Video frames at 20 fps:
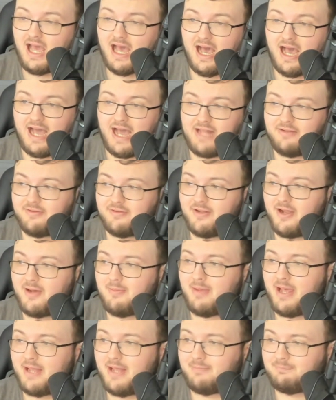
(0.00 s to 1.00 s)
I don't know,
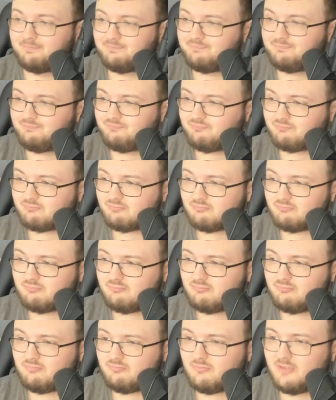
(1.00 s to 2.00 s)
man.
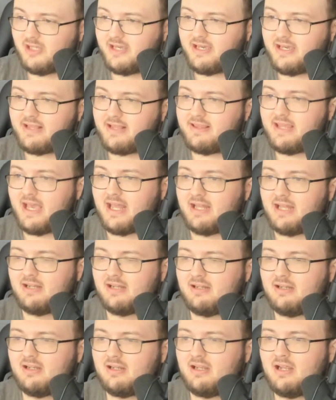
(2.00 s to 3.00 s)
Like I said,
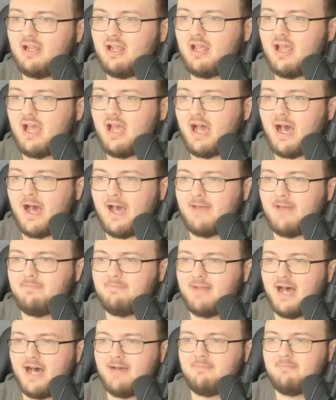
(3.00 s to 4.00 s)

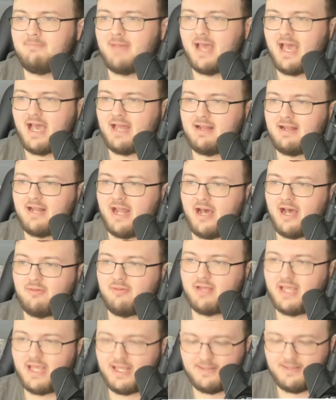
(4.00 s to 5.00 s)
I'm not mad. Now,
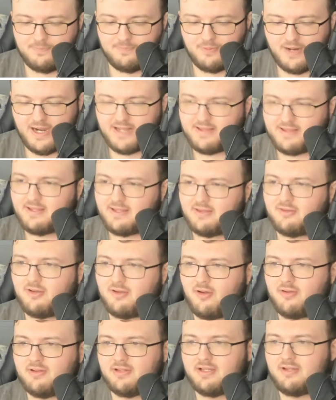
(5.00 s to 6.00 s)
his price is
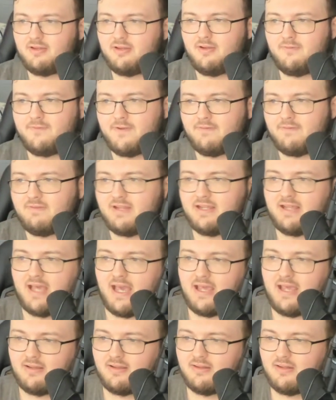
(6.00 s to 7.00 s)
currently
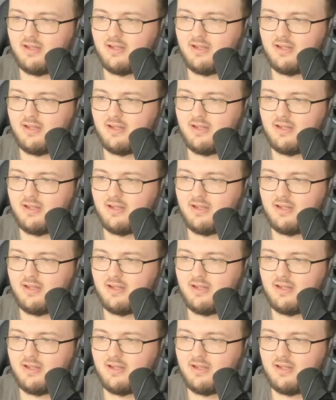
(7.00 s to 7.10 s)
$250K.